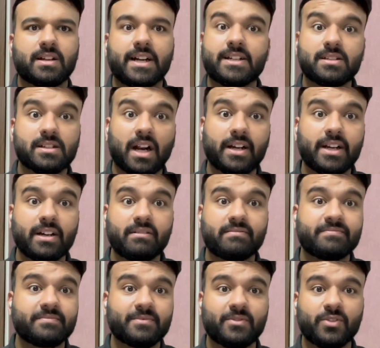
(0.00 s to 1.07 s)
get started
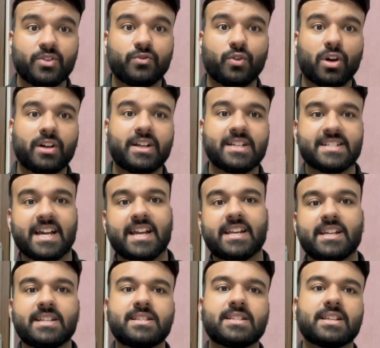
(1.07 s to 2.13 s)
with what design
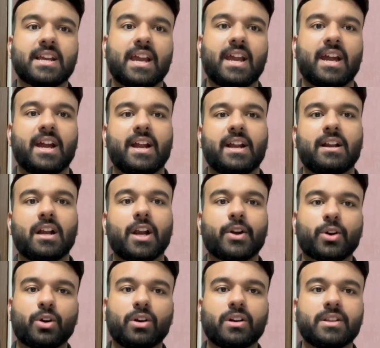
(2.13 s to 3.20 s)
is, and
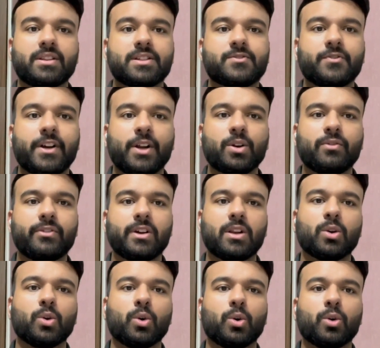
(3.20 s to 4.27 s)
later on in this video we
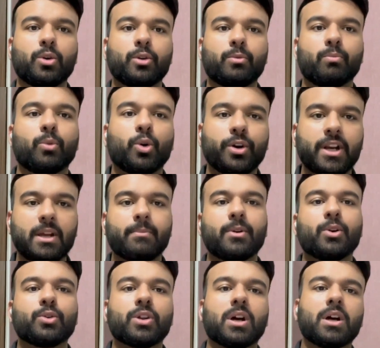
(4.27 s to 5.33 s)
will go more deep
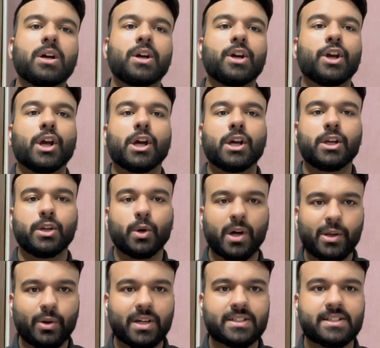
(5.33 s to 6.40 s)
into the
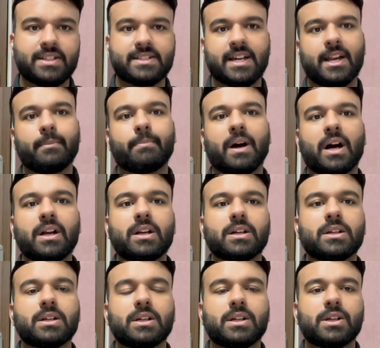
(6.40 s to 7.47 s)
UI UX design part.
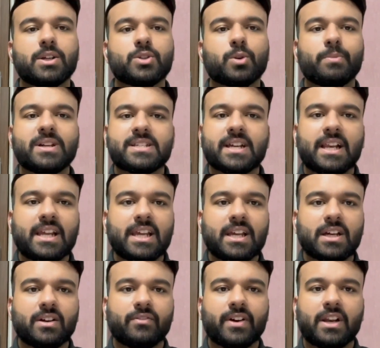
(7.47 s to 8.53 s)
So
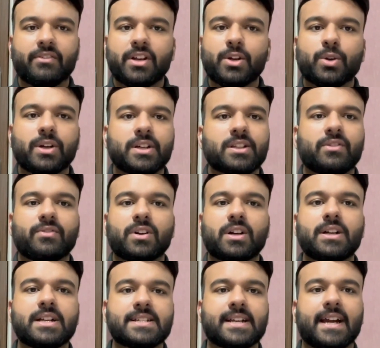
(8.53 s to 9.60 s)
basically, whenever you hear the
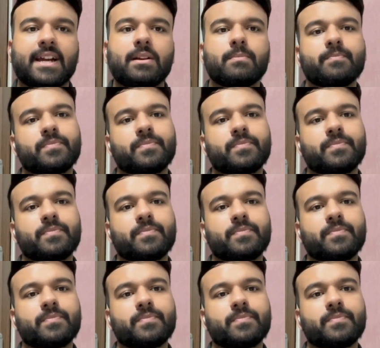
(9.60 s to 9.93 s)
word design,